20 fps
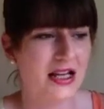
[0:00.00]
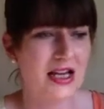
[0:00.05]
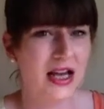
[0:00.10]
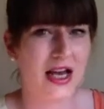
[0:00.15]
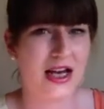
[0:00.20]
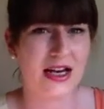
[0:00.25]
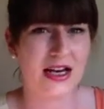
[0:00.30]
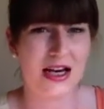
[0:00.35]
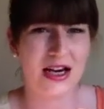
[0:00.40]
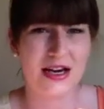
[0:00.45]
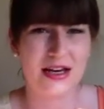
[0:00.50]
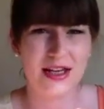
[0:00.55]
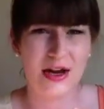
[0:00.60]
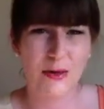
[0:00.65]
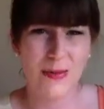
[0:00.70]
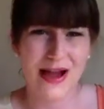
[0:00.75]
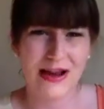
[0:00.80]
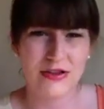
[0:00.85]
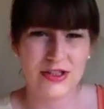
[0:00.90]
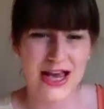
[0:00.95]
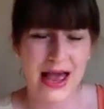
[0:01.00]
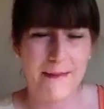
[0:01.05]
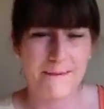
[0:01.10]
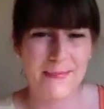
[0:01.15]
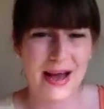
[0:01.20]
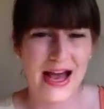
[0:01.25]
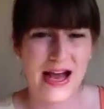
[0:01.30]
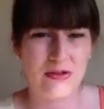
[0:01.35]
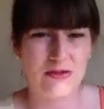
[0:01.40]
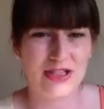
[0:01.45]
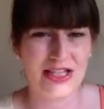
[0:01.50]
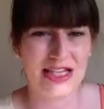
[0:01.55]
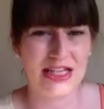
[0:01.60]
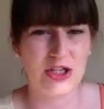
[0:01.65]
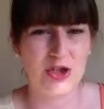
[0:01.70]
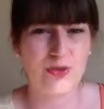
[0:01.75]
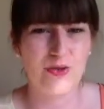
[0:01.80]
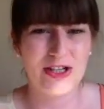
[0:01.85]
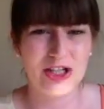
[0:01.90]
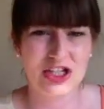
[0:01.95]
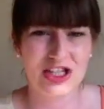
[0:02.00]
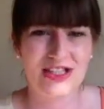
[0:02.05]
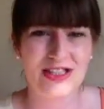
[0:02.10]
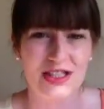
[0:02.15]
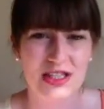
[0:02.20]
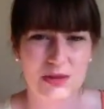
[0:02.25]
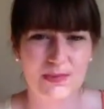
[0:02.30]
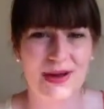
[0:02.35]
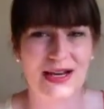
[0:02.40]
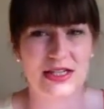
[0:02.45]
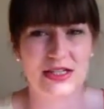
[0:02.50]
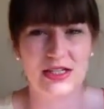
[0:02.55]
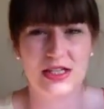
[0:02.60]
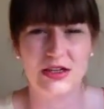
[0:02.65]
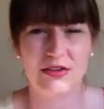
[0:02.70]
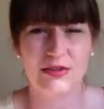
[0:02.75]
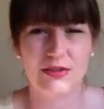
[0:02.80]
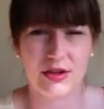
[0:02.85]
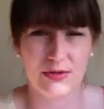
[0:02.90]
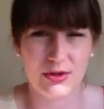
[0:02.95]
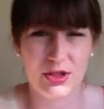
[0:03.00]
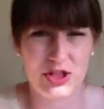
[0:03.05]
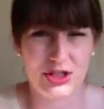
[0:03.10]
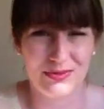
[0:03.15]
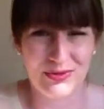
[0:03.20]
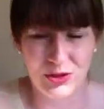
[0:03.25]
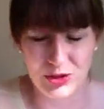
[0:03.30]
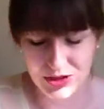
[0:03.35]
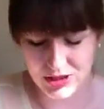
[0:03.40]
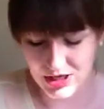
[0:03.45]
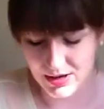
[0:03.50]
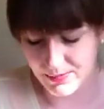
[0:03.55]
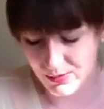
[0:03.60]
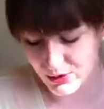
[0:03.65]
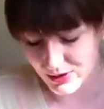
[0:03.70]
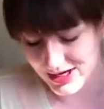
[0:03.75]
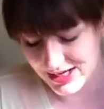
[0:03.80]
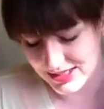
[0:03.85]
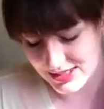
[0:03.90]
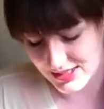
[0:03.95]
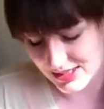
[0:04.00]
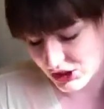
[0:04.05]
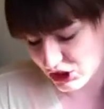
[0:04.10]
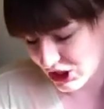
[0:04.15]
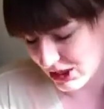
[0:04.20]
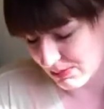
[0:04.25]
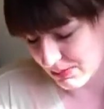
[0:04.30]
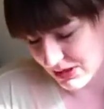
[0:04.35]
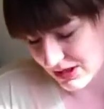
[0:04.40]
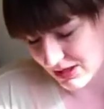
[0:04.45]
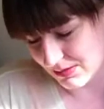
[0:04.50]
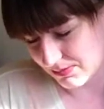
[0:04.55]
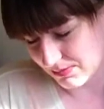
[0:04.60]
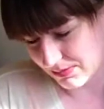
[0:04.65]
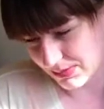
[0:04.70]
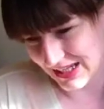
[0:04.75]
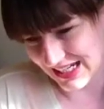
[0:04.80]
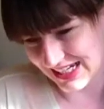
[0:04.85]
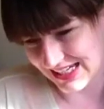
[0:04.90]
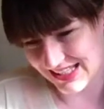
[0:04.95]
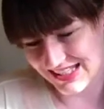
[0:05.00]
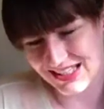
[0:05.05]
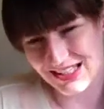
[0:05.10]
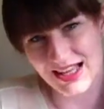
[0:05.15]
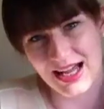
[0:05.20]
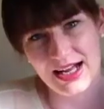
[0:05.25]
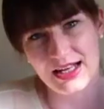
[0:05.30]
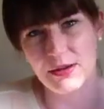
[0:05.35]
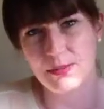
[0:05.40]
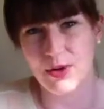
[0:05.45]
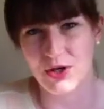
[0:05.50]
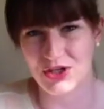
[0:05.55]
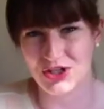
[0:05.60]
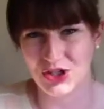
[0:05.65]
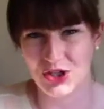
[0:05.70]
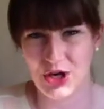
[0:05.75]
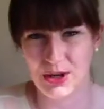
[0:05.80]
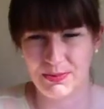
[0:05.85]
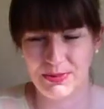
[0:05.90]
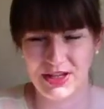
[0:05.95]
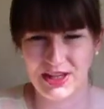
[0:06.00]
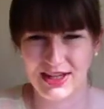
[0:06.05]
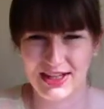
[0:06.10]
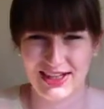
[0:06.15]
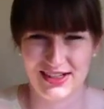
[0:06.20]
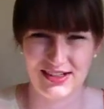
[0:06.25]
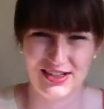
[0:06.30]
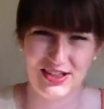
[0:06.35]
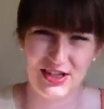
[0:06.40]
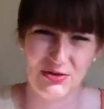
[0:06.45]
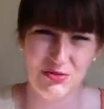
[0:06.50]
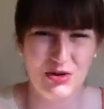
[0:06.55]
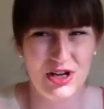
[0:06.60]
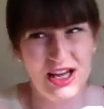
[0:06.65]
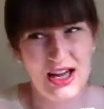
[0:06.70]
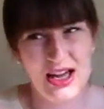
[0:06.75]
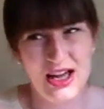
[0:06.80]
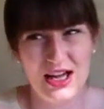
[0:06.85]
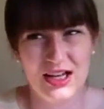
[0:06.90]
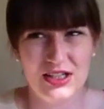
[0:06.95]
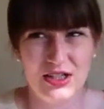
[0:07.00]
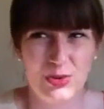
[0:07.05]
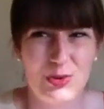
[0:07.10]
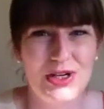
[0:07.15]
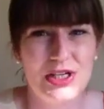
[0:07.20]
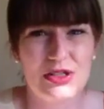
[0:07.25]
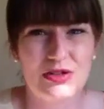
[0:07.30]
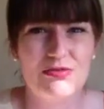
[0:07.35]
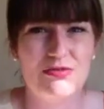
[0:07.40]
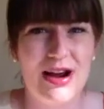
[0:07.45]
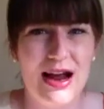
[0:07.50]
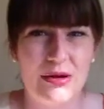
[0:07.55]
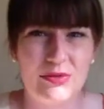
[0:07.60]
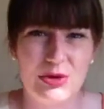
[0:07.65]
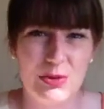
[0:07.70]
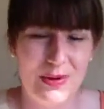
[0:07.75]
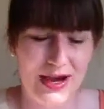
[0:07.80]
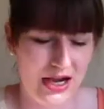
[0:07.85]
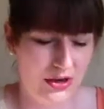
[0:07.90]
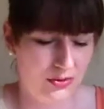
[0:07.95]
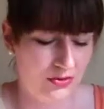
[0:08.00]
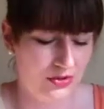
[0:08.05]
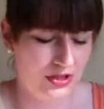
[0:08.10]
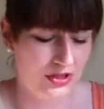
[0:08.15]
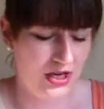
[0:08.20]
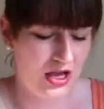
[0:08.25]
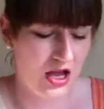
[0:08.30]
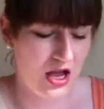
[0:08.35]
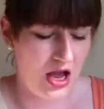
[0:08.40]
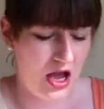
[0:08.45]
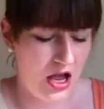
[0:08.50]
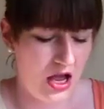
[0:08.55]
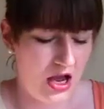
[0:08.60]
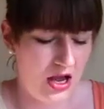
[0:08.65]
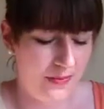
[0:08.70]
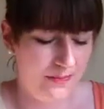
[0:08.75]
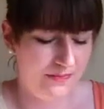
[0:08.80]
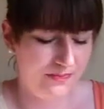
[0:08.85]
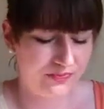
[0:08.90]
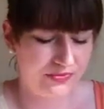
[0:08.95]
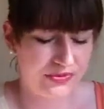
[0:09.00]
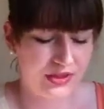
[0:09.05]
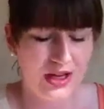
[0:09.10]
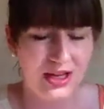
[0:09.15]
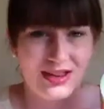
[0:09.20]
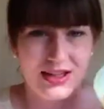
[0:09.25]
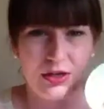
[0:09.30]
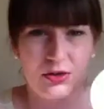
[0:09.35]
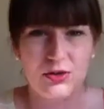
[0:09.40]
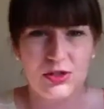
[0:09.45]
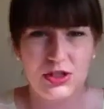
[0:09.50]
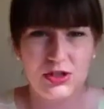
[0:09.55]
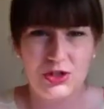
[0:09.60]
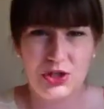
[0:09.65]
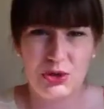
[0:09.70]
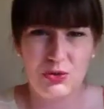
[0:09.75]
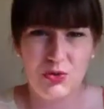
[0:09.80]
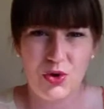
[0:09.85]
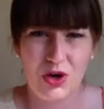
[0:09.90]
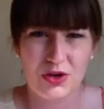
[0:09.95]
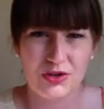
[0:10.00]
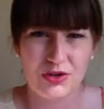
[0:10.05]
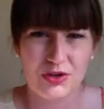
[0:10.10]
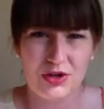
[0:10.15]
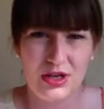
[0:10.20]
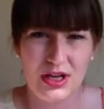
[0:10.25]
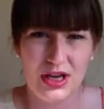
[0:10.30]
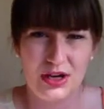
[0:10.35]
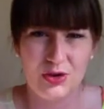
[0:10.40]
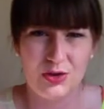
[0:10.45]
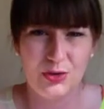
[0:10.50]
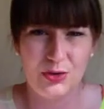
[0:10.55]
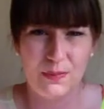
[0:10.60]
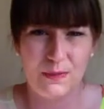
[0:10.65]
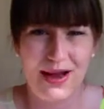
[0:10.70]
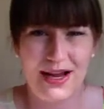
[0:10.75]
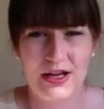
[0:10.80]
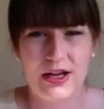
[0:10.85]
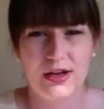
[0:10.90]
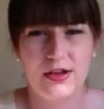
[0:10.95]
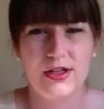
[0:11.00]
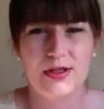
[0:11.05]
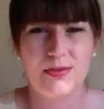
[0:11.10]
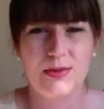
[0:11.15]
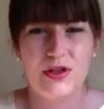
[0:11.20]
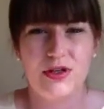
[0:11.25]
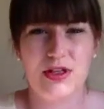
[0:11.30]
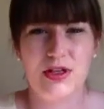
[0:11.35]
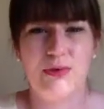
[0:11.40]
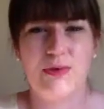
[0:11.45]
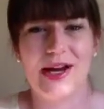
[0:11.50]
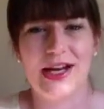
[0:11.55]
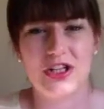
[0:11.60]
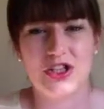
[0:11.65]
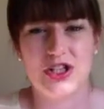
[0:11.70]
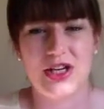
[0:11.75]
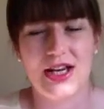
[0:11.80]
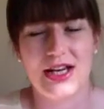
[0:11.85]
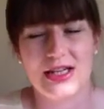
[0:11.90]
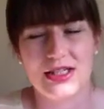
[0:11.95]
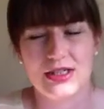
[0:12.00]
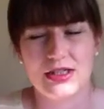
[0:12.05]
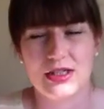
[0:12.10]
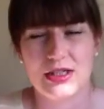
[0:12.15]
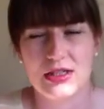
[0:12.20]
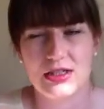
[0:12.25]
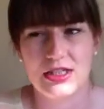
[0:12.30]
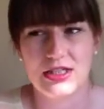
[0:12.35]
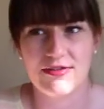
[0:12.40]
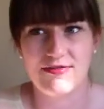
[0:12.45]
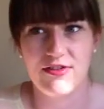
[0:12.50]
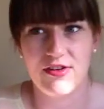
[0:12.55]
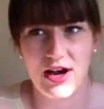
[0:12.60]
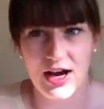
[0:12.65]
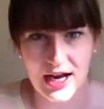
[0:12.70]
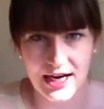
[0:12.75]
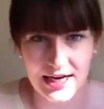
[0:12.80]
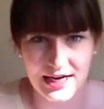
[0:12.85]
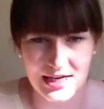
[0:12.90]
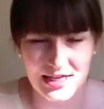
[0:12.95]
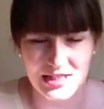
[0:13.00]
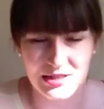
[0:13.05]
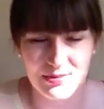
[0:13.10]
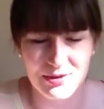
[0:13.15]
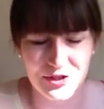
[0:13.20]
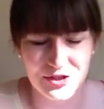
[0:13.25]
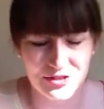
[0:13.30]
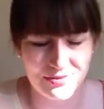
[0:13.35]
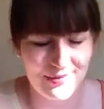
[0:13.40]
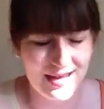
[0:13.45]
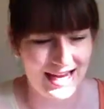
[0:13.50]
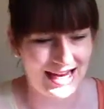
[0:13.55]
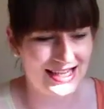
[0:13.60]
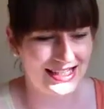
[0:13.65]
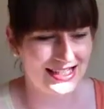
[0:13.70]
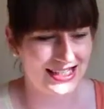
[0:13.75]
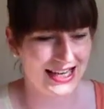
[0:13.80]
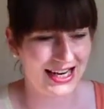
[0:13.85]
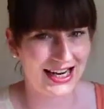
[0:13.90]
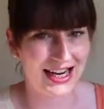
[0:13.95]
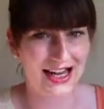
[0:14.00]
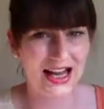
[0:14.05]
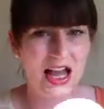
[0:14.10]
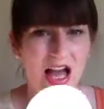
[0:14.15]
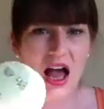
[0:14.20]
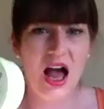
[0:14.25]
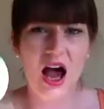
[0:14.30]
And they're about £10 each, which is expensive for a body butter, but it's cheaper than places like the Body Shop and things, so it swings and roundabouts. And they also do one called Mango Smoothie, which is divine. It smells amazing.